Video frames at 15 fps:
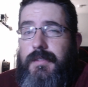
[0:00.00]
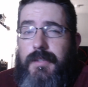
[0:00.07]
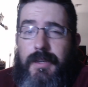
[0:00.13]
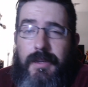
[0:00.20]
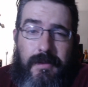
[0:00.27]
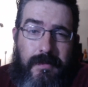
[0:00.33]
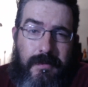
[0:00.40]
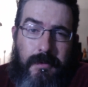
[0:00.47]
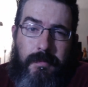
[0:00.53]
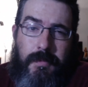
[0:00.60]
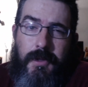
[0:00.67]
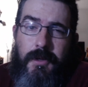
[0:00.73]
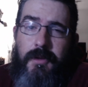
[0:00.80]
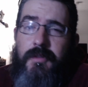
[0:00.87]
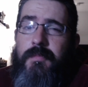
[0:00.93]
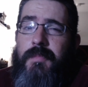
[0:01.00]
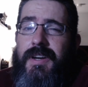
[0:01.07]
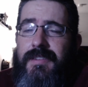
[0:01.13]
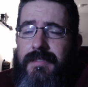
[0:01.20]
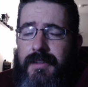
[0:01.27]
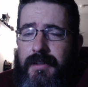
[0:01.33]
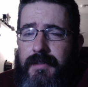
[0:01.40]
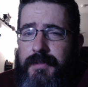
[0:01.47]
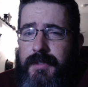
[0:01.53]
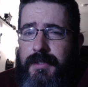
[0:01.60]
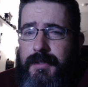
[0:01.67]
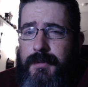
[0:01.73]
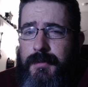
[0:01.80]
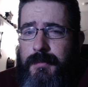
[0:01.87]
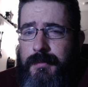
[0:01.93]
Gave up a little of myself to
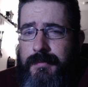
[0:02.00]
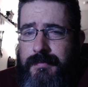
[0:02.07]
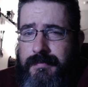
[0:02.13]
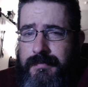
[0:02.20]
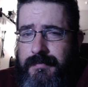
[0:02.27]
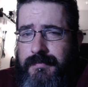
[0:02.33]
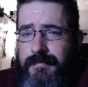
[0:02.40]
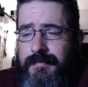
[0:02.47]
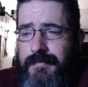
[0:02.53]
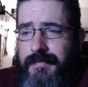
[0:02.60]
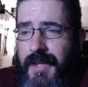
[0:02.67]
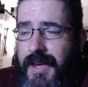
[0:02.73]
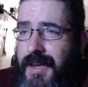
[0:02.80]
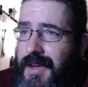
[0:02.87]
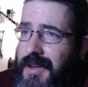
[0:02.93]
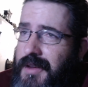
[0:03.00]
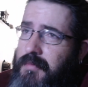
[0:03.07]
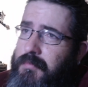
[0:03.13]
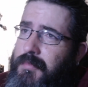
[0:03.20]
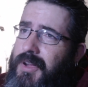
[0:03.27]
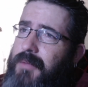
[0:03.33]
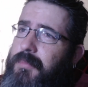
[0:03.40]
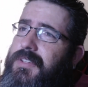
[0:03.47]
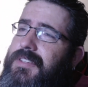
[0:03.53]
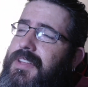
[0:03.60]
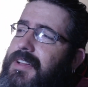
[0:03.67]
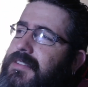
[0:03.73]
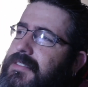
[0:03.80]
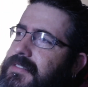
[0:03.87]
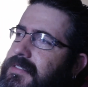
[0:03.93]
you. Maybe
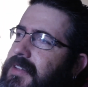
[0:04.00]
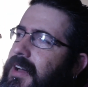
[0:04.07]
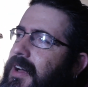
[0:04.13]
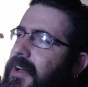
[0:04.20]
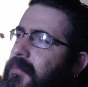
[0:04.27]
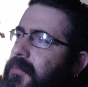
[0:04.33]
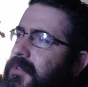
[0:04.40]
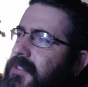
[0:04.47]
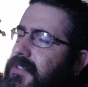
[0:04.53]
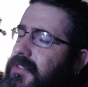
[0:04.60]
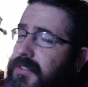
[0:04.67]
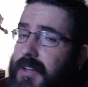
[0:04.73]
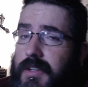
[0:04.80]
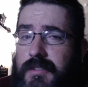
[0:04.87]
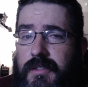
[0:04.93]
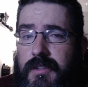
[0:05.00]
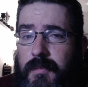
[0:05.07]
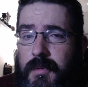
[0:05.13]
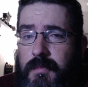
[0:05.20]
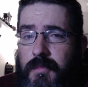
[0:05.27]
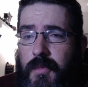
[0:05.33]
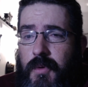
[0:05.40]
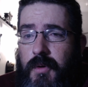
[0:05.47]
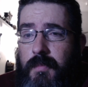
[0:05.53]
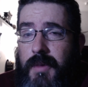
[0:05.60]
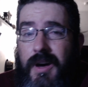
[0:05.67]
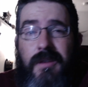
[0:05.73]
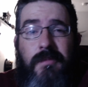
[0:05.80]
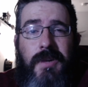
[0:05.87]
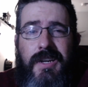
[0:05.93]
next time we'll discuss a little bit more
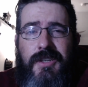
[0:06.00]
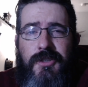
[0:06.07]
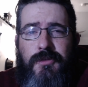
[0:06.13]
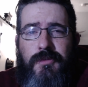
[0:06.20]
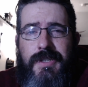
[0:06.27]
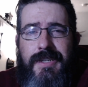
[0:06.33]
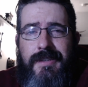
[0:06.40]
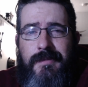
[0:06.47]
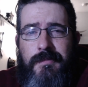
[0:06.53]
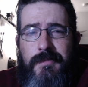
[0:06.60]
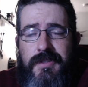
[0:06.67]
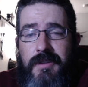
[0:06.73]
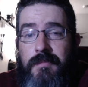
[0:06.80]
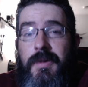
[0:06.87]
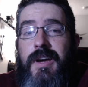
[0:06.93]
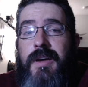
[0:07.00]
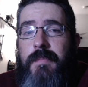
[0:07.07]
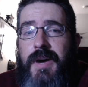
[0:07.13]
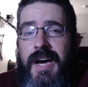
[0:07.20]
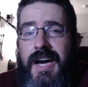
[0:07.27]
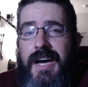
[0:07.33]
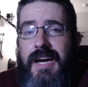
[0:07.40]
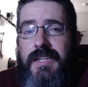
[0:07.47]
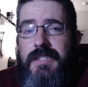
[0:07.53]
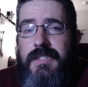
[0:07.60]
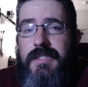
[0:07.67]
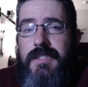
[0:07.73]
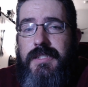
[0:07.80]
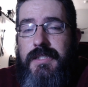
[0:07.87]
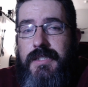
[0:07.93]
about my dreams and my
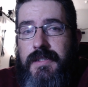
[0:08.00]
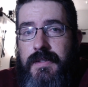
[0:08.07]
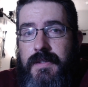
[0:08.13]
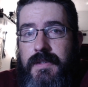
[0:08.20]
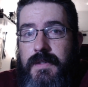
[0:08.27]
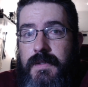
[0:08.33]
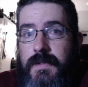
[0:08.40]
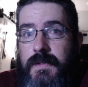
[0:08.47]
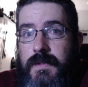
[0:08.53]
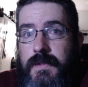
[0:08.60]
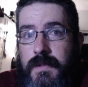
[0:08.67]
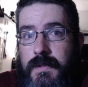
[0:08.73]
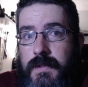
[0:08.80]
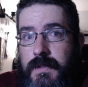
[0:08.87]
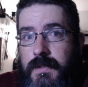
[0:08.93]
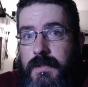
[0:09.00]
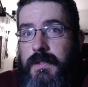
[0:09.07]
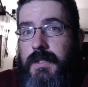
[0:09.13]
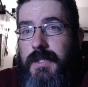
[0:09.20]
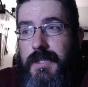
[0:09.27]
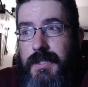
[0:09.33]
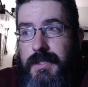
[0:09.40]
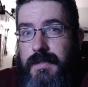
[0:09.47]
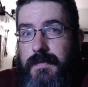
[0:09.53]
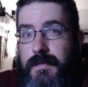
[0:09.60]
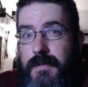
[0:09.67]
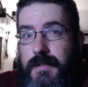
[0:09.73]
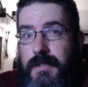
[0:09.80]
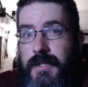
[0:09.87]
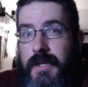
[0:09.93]
past. That's if
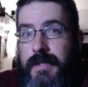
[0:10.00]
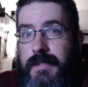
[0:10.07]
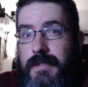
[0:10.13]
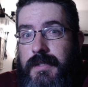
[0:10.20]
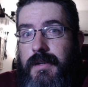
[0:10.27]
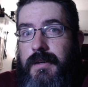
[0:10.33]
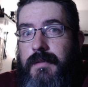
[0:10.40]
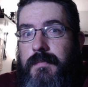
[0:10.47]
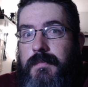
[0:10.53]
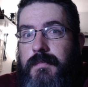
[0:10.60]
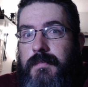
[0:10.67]
there's a next time.